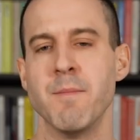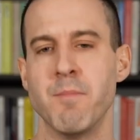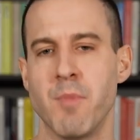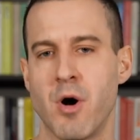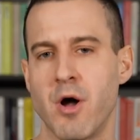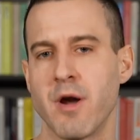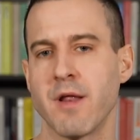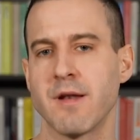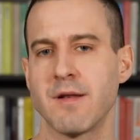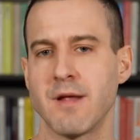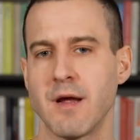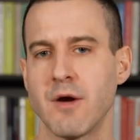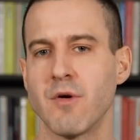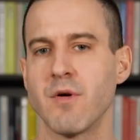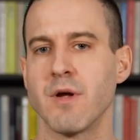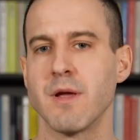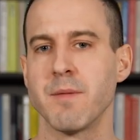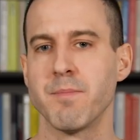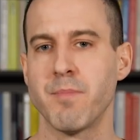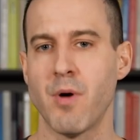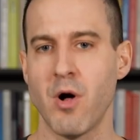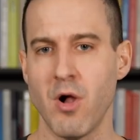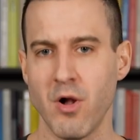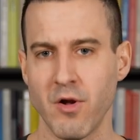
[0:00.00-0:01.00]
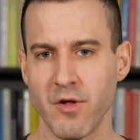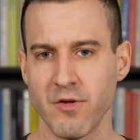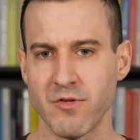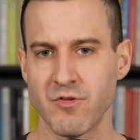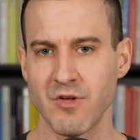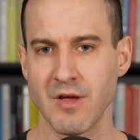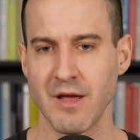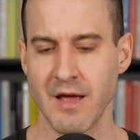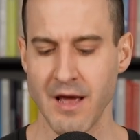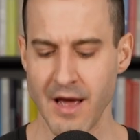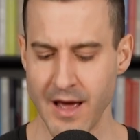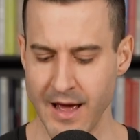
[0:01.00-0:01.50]
monetary
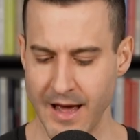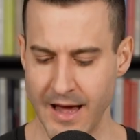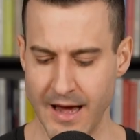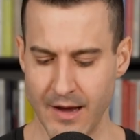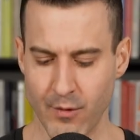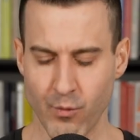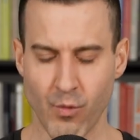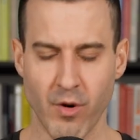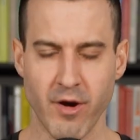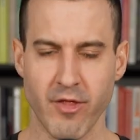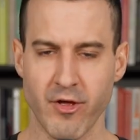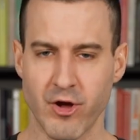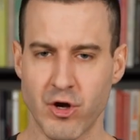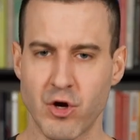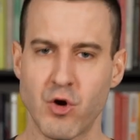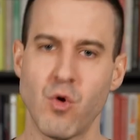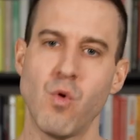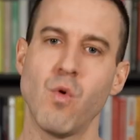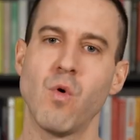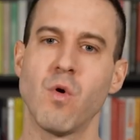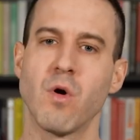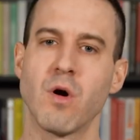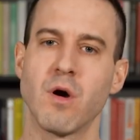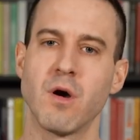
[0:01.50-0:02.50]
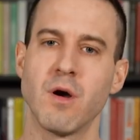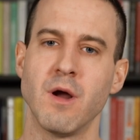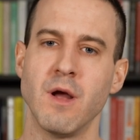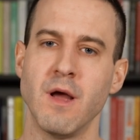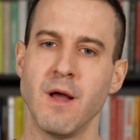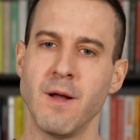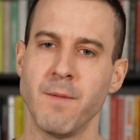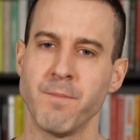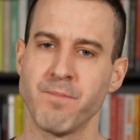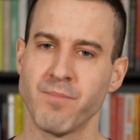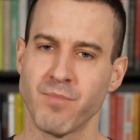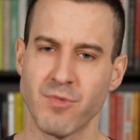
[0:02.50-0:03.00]
policy. And one of the core
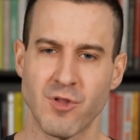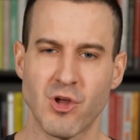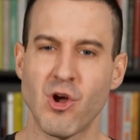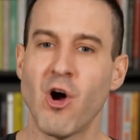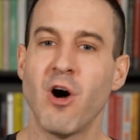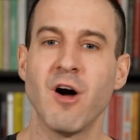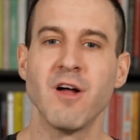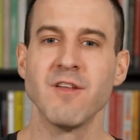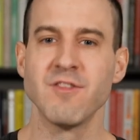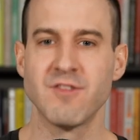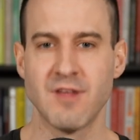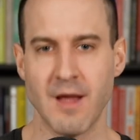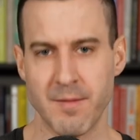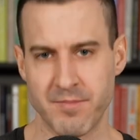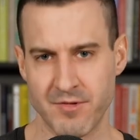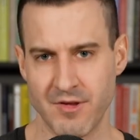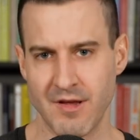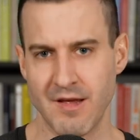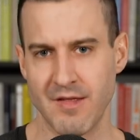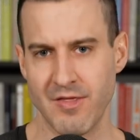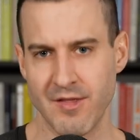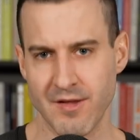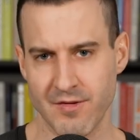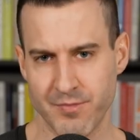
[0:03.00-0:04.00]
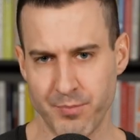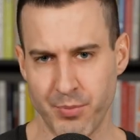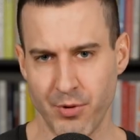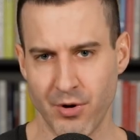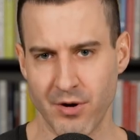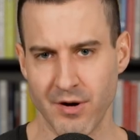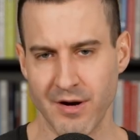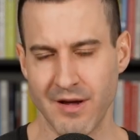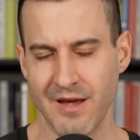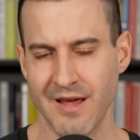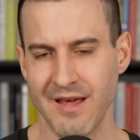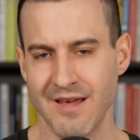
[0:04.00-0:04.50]
concepts in this
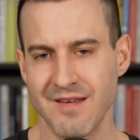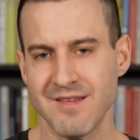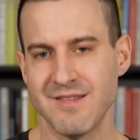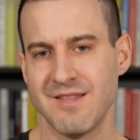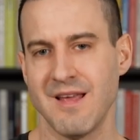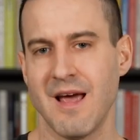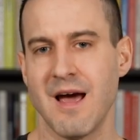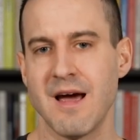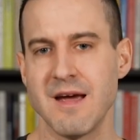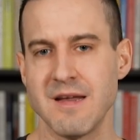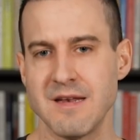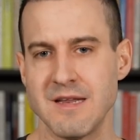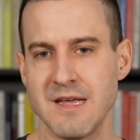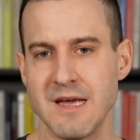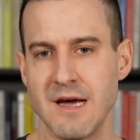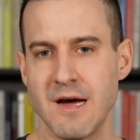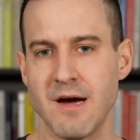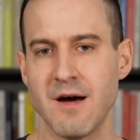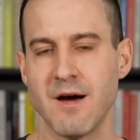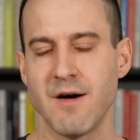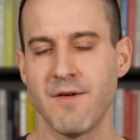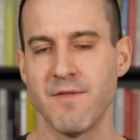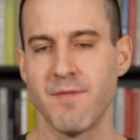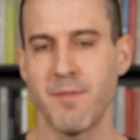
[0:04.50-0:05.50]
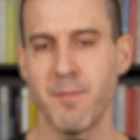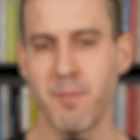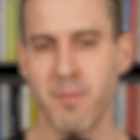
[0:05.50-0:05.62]
book is the idea of